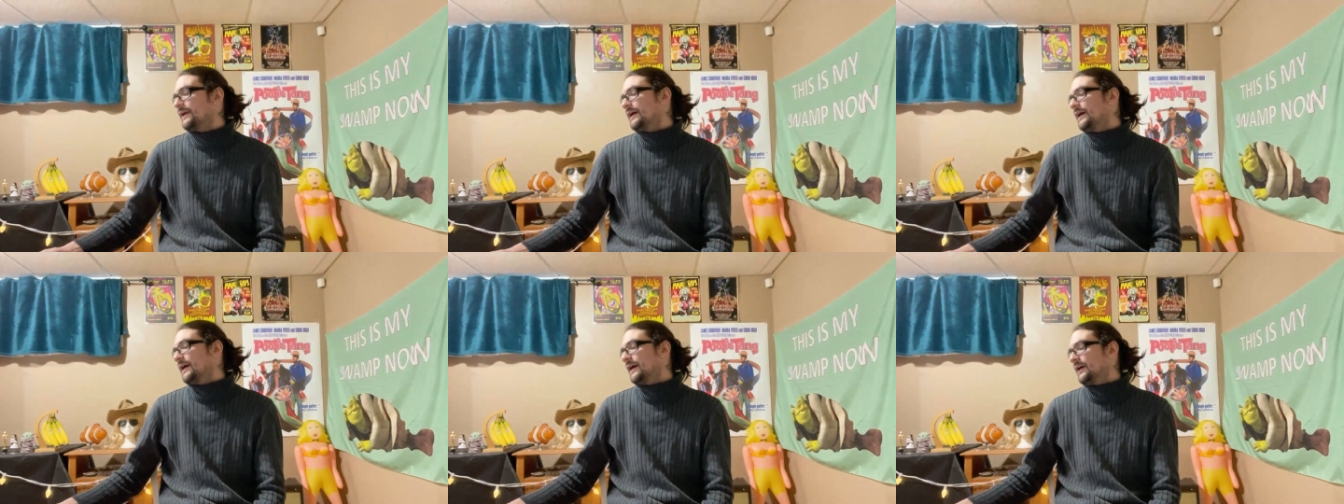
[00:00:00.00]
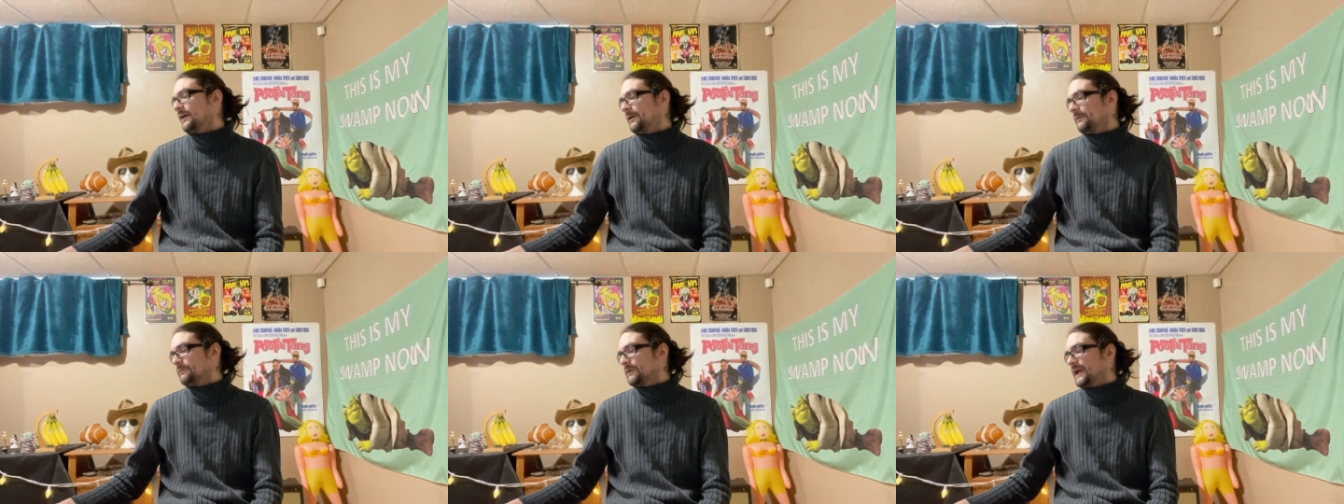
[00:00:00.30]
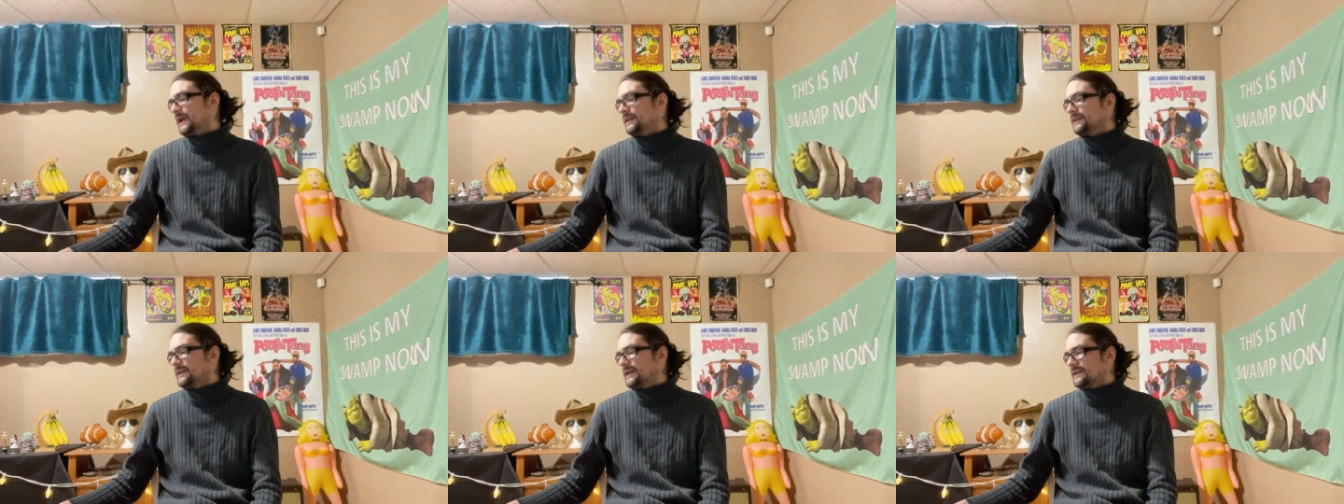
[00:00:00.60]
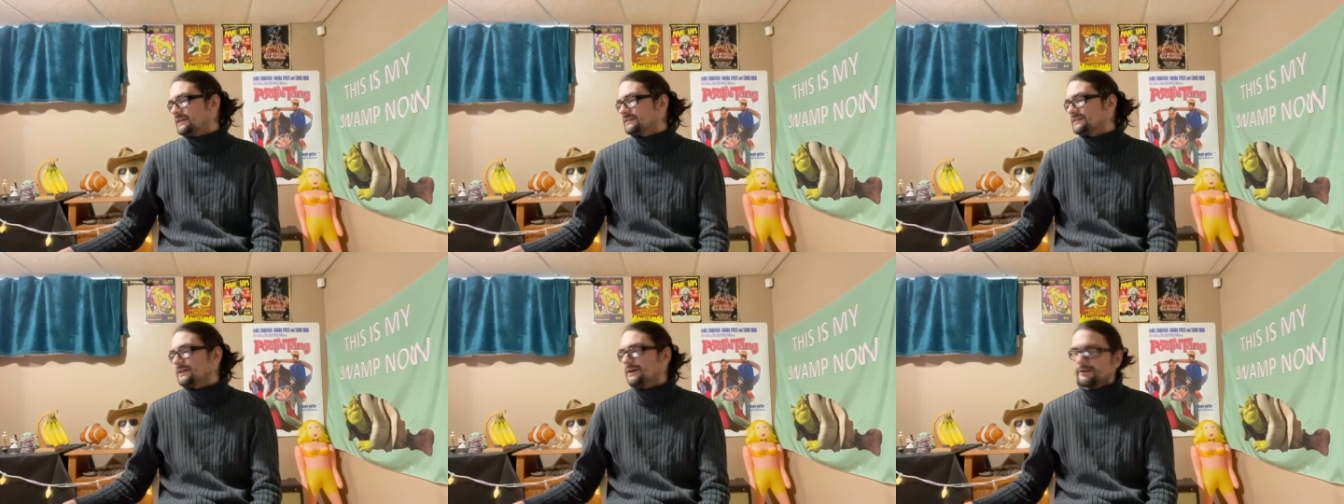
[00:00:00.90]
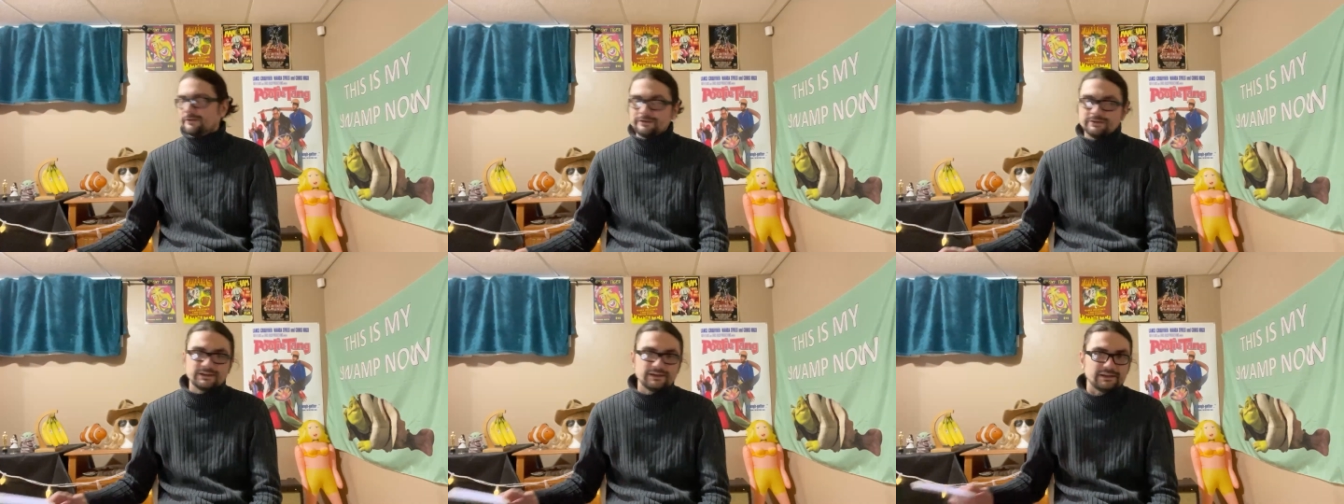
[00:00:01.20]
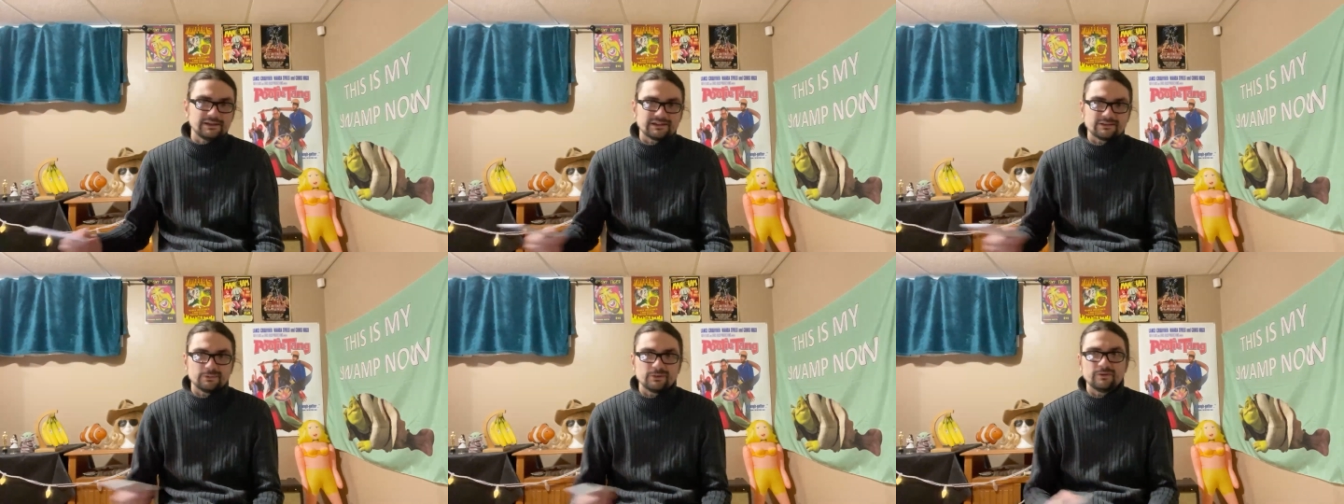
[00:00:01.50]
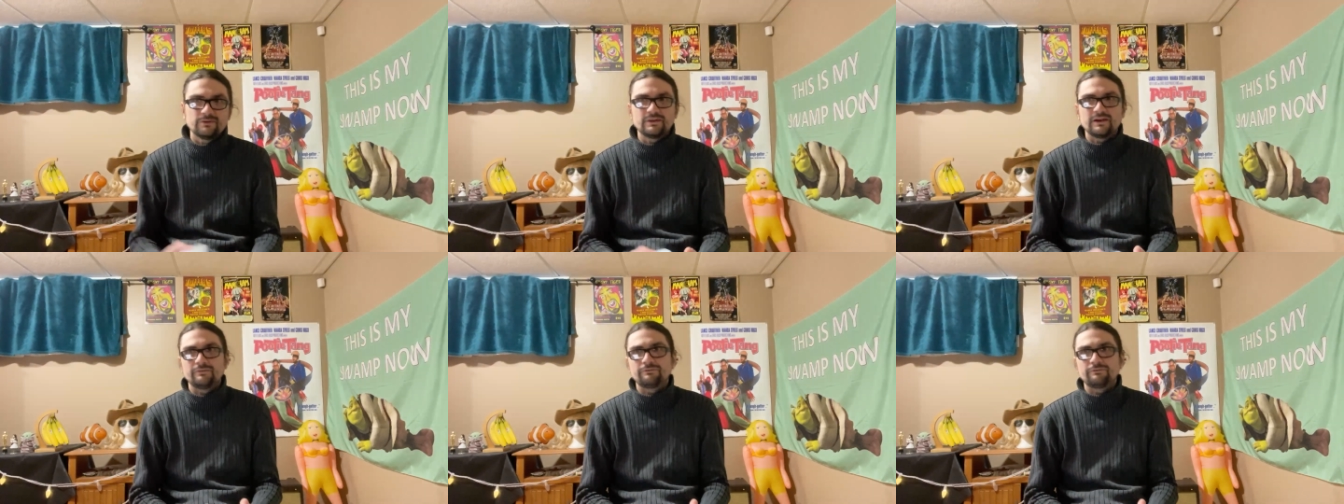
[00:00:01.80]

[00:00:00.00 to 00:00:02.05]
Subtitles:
And that's not only in this movie.